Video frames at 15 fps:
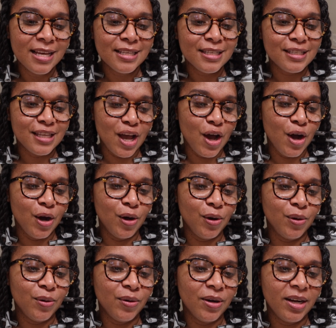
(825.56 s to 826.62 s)

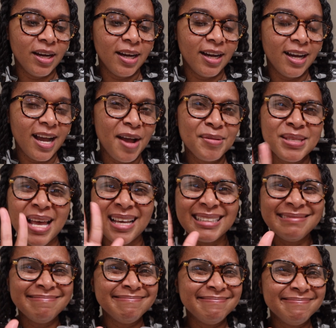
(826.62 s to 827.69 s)
So I was
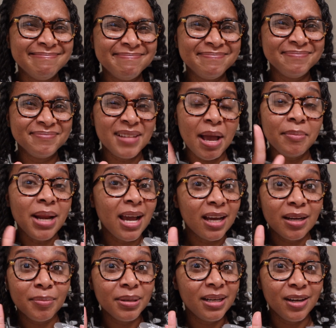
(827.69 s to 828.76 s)
like, I'm not
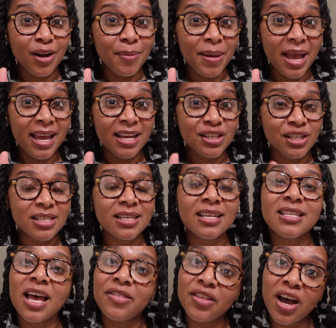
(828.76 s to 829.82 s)
gonna put it on my edges,
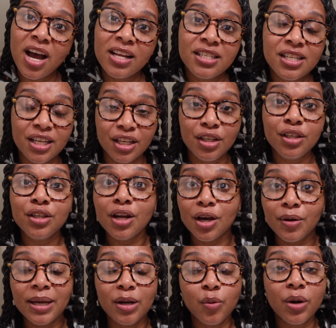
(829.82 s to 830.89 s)
because I thought to, you
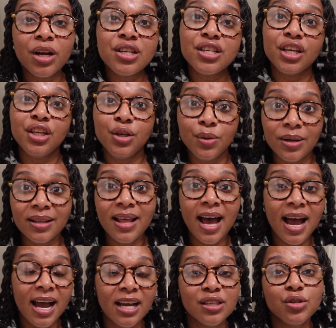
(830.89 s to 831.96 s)
know, in order to
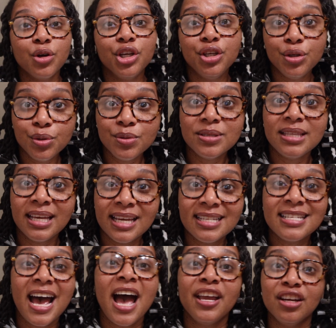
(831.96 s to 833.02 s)
utilize or use the
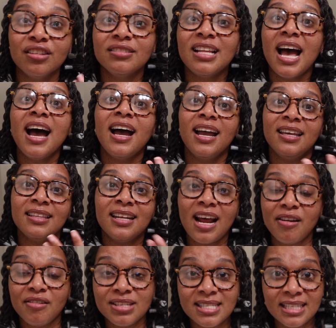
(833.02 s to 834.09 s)
entire line that
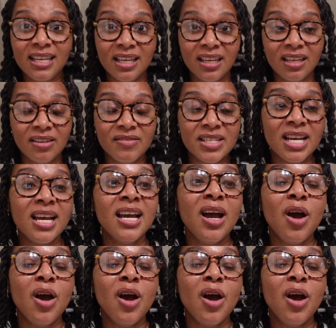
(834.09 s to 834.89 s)
I received,